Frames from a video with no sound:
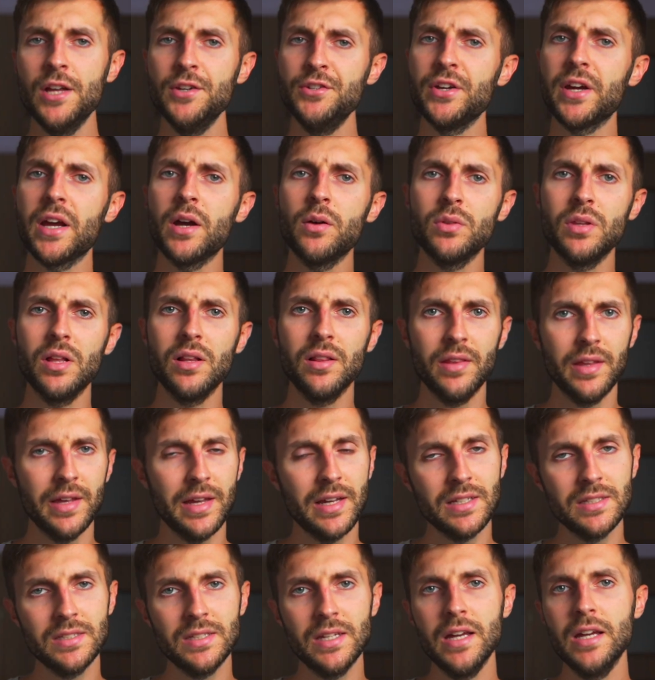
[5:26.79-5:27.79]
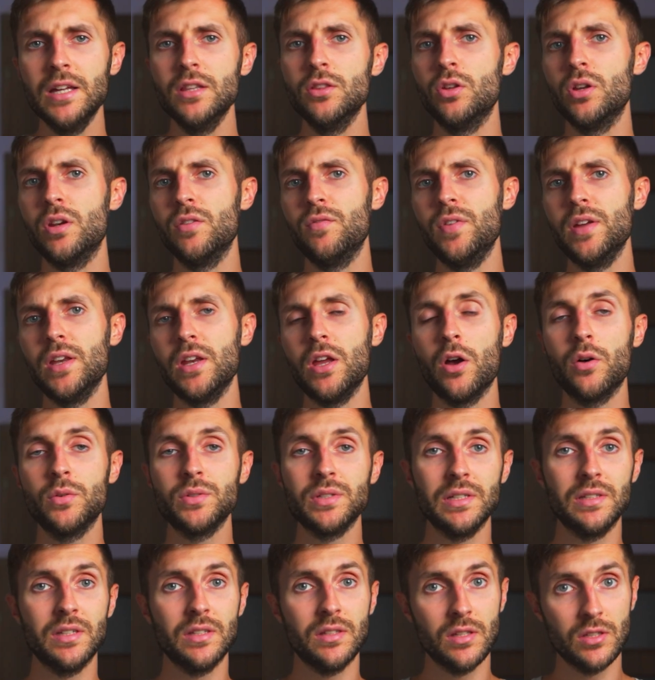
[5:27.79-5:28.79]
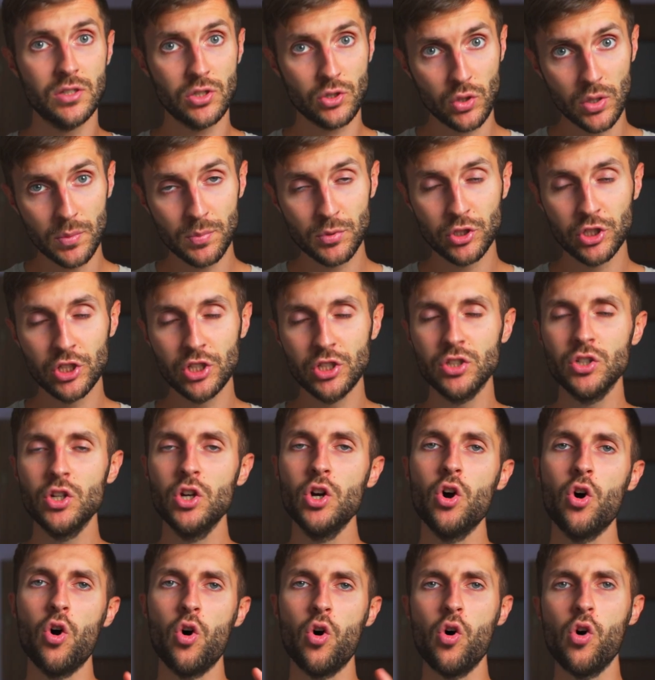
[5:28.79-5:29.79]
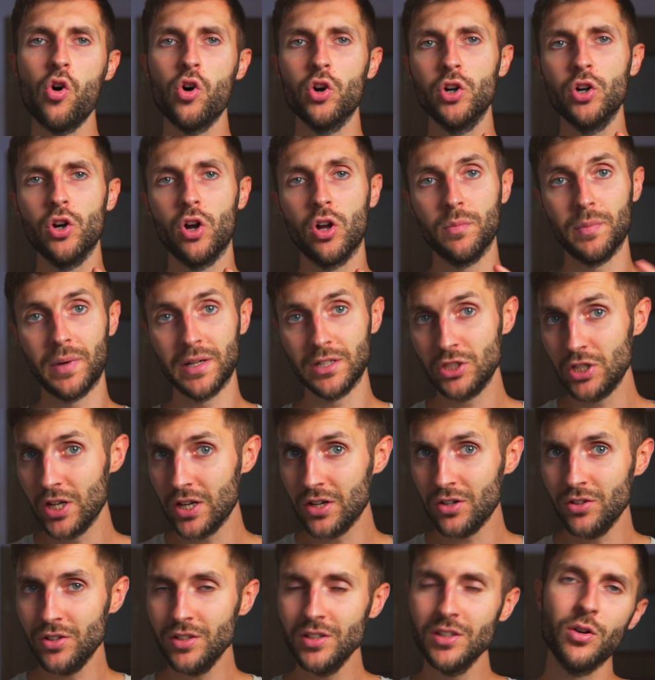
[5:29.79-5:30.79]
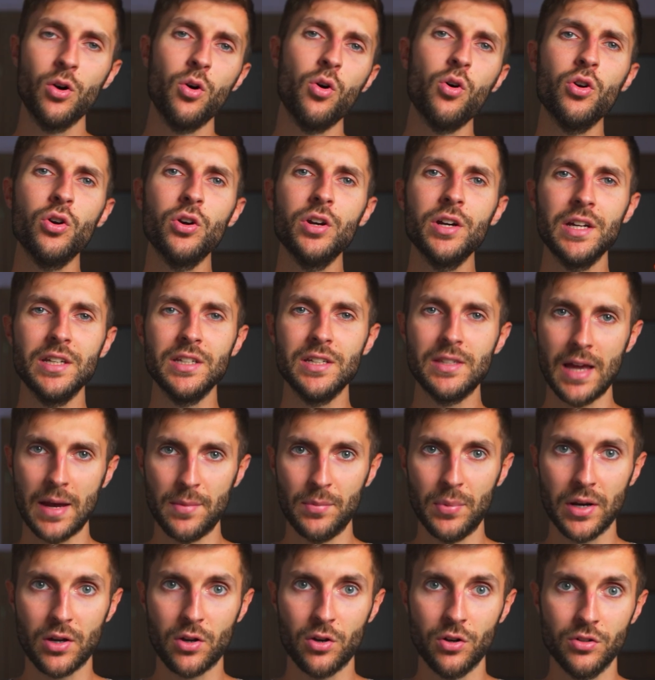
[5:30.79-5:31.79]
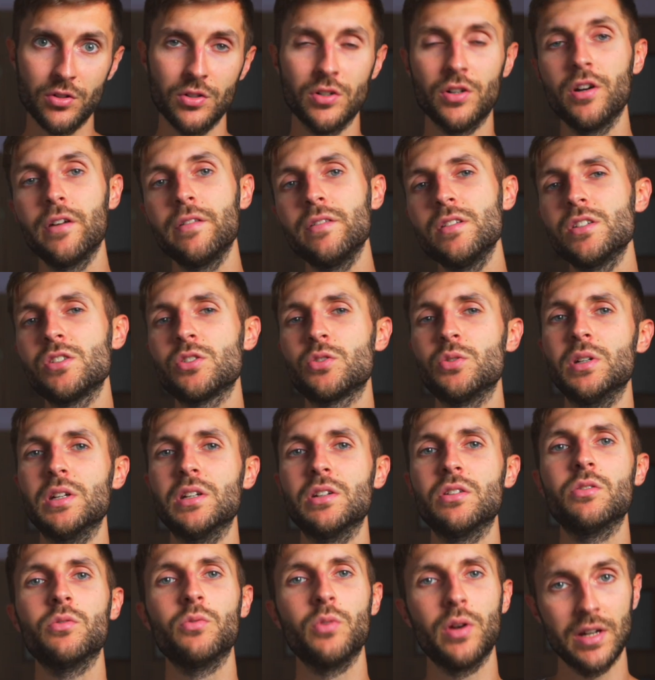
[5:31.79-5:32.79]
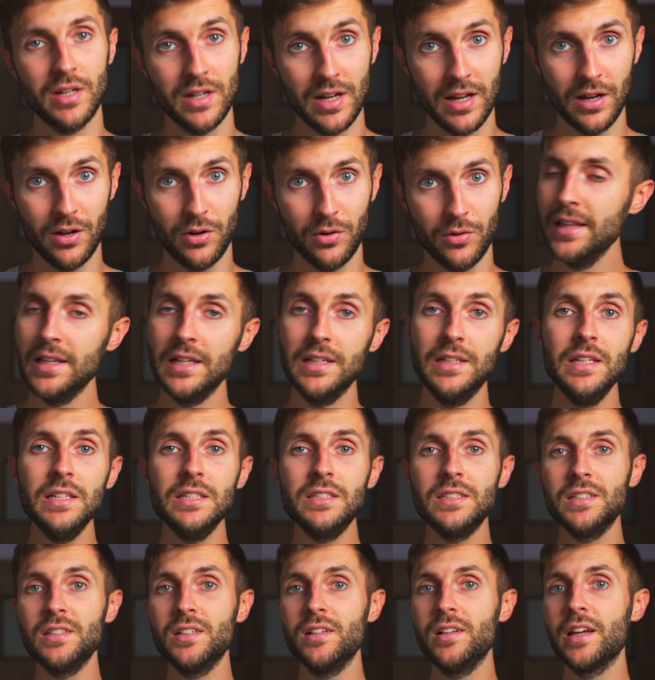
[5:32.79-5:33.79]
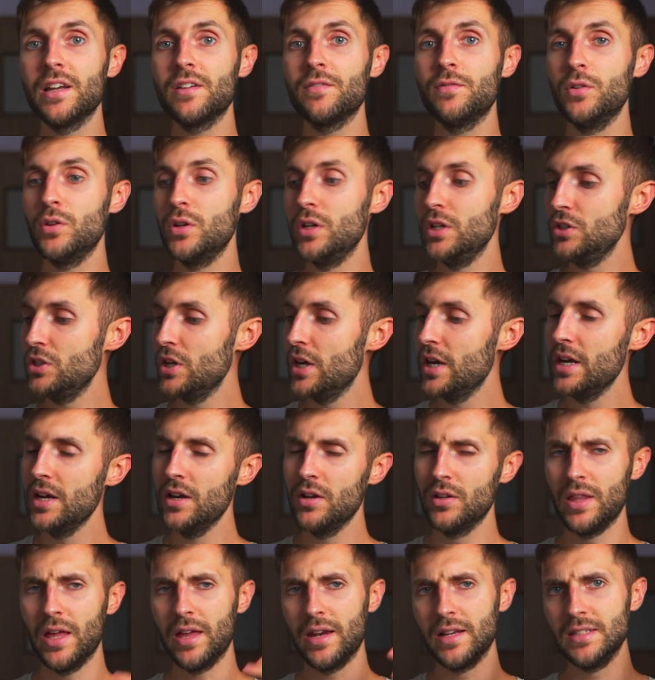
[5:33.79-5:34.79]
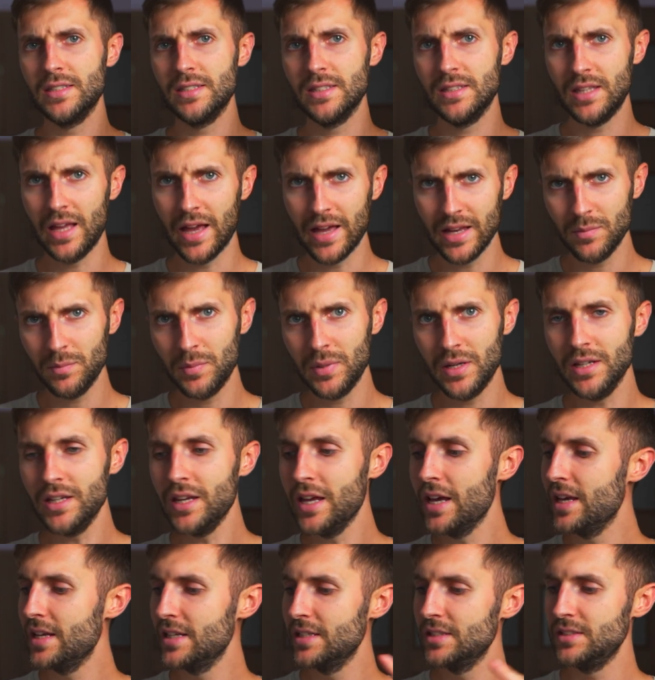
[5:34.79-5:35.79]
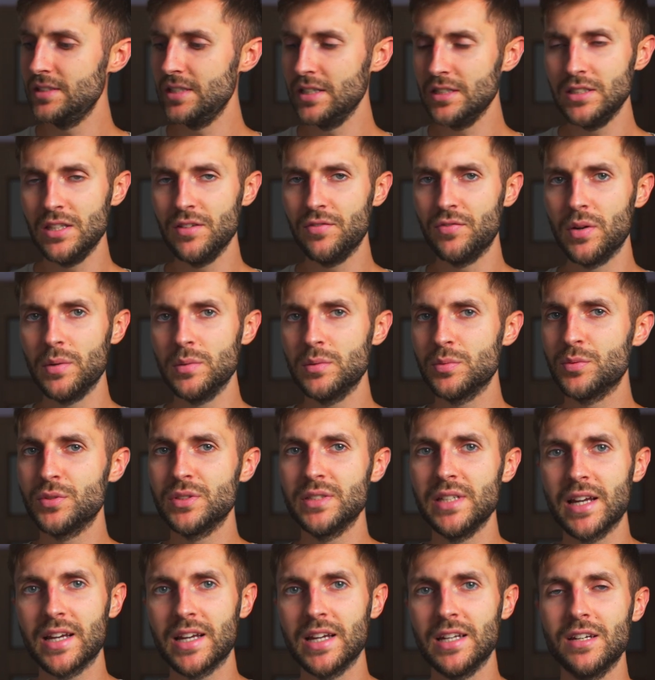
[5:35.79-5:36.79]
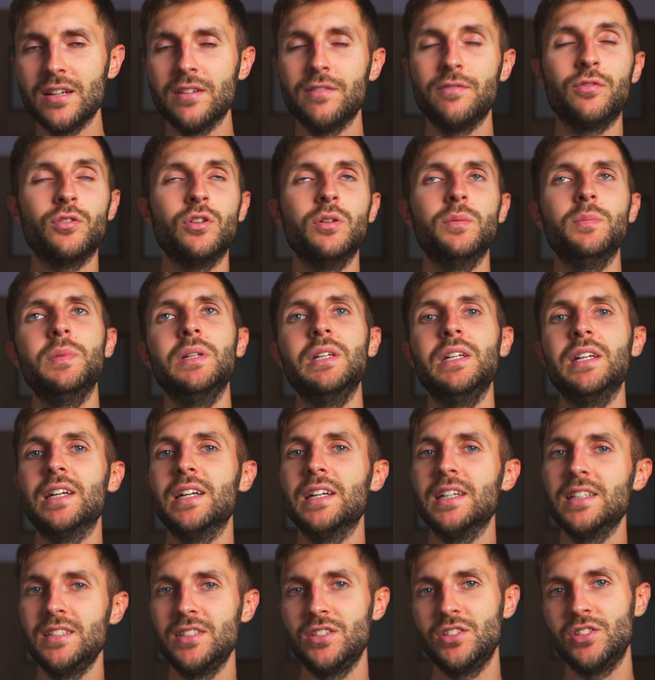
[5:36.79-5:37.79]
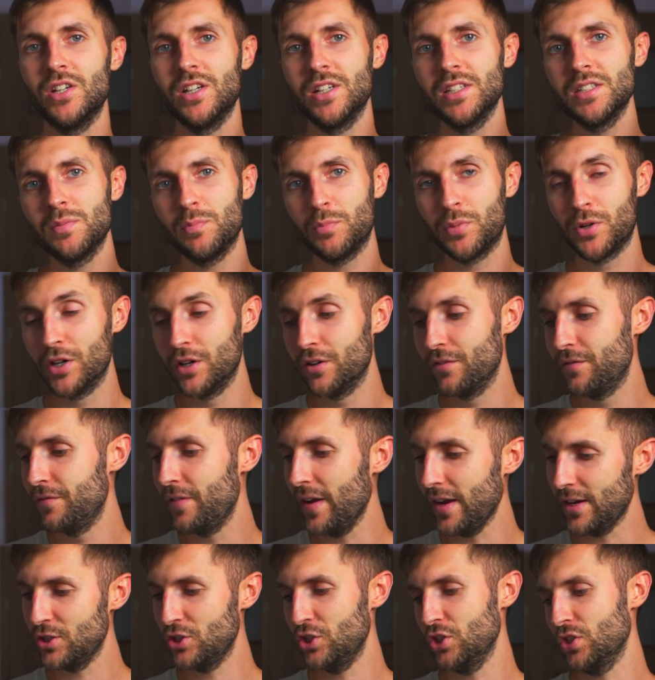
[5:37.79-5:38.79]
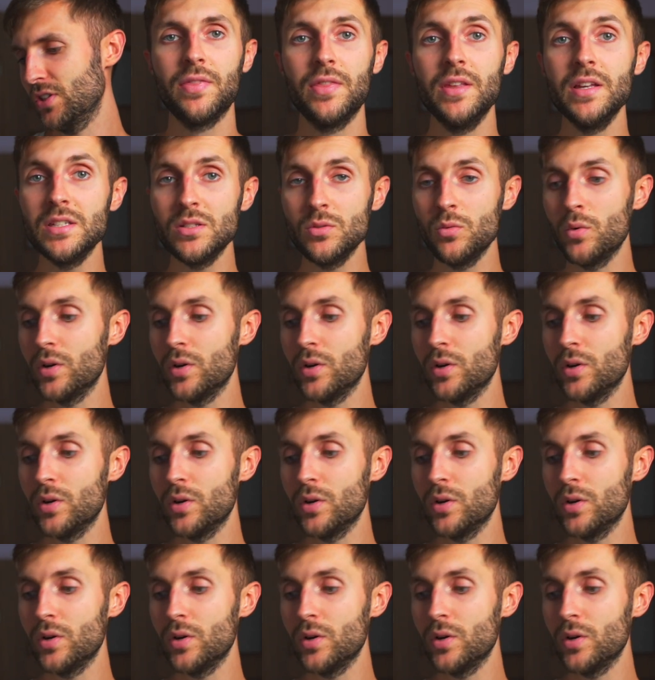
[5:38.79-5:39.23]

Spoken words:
check out the links to the videos in the description or on my channel or in the top right corner of the screen right now. The D-Cine-alike footage that is 10-bit, 60 frames per second, for me is just perfection. This is